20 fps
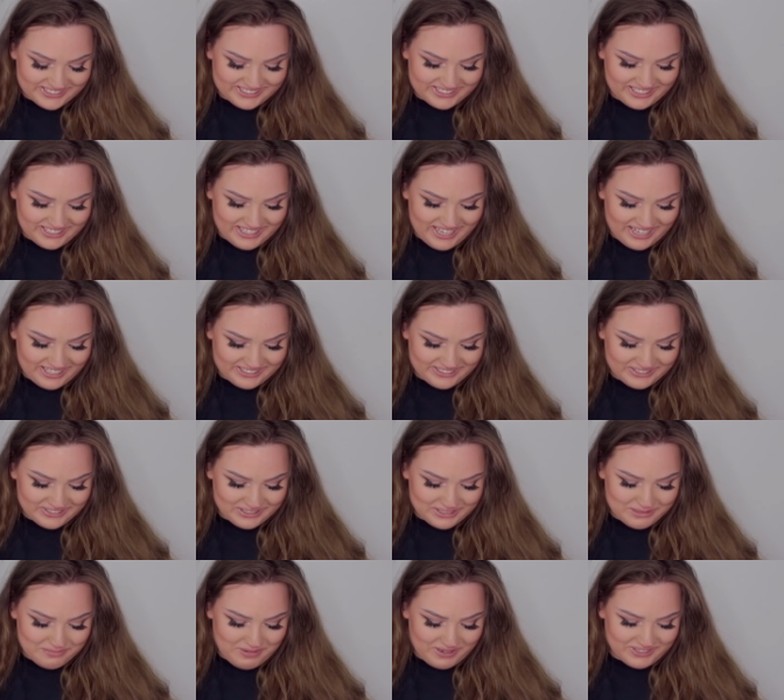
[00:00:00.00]
Select your
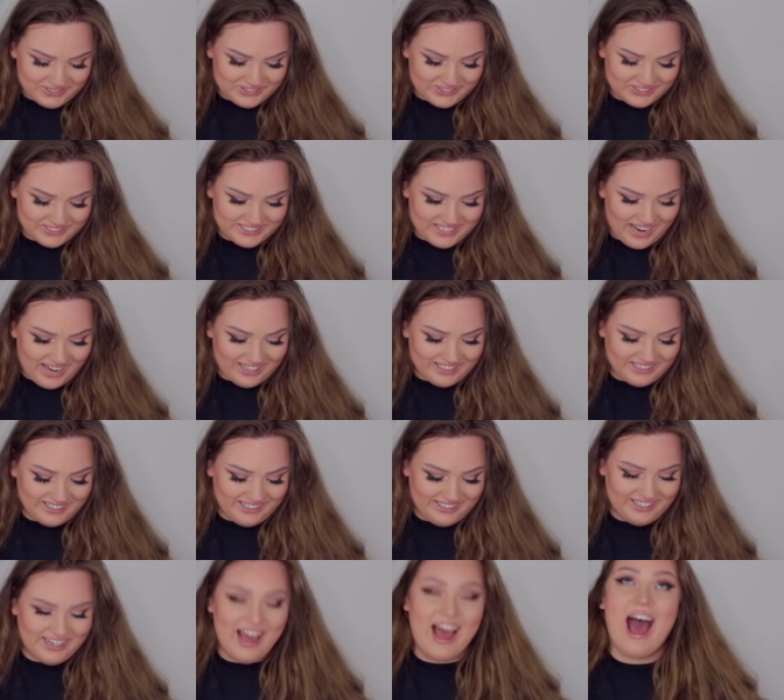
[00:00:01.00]
special
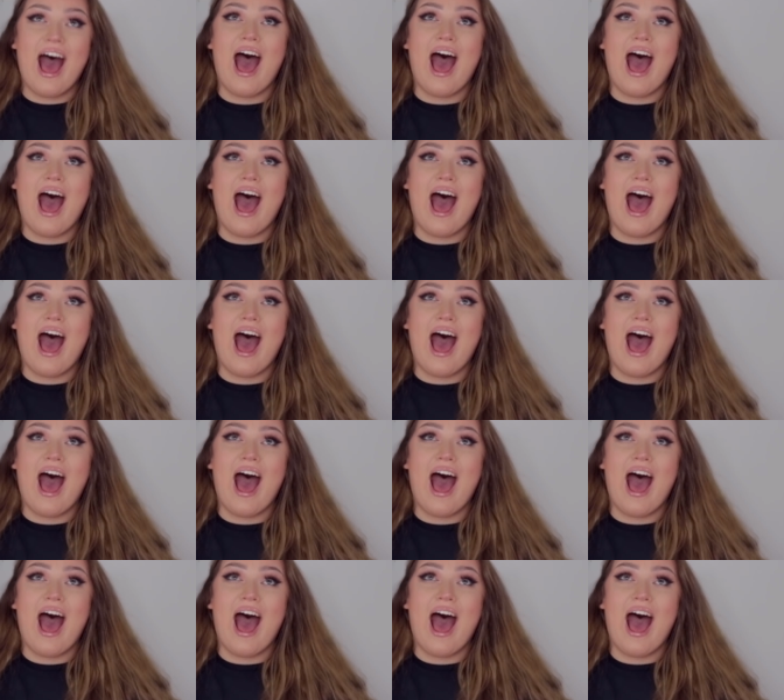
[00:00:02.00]
talent.